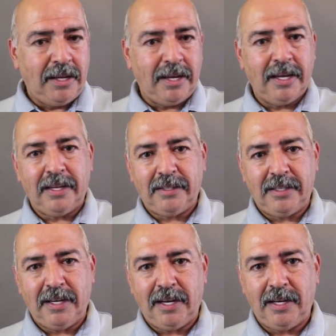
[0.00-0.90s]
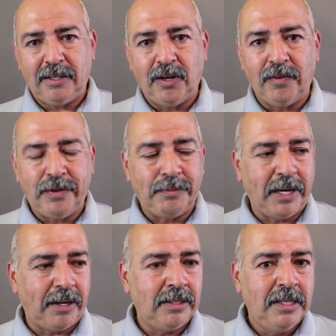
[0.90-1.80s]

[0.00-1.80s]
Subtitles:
and go from there.